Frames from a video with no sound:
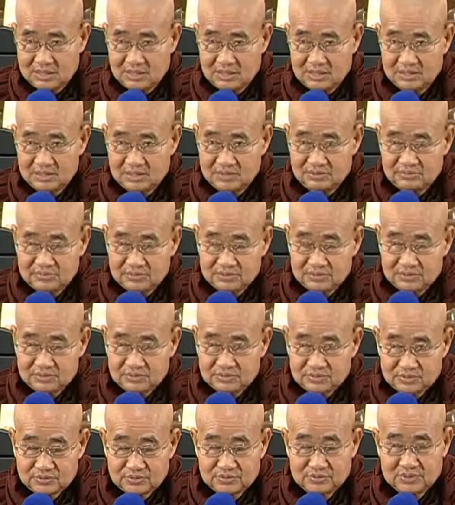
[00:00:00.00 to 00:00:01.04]
If he
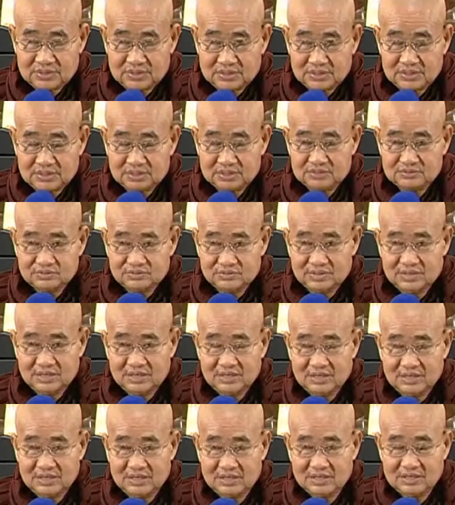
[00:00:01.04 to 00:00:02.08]
do in this
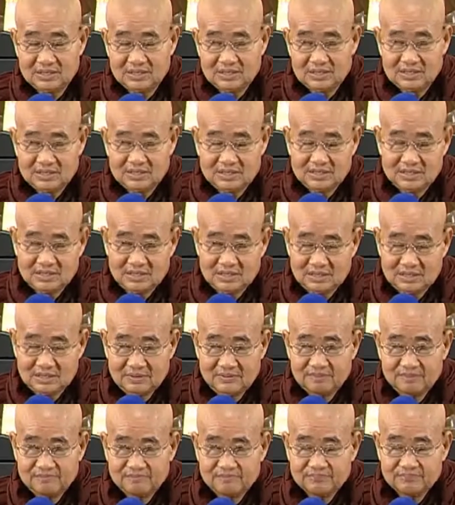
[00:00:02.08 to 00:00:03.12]
way, then
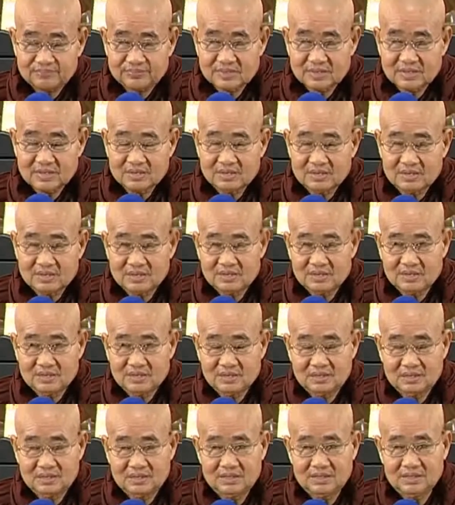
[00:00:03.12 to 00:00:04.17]

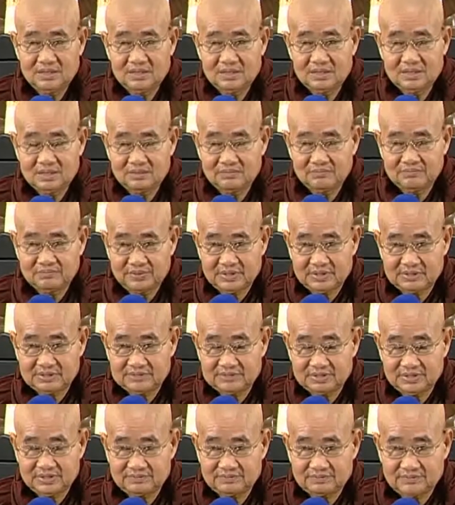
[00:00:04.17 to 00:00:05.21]
he can
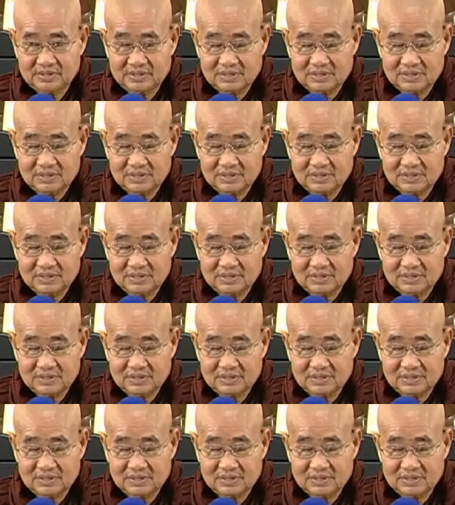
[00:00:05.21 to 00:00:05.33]
perceive